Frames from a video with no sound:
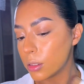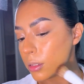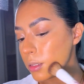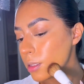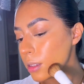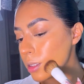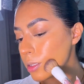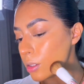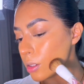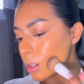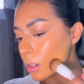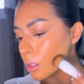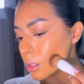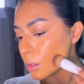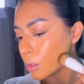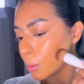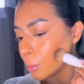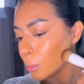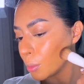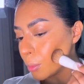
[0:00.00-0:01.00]
and just
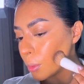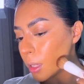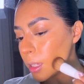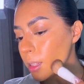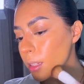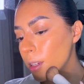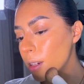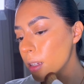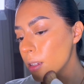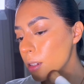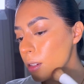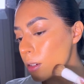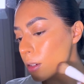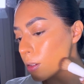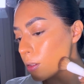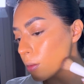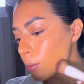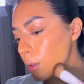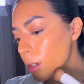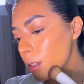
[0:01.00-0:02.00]
blend that
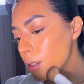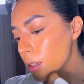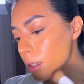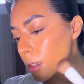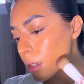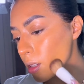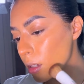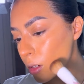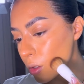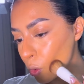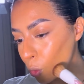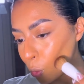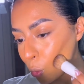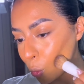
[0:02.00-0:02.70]
into my skin.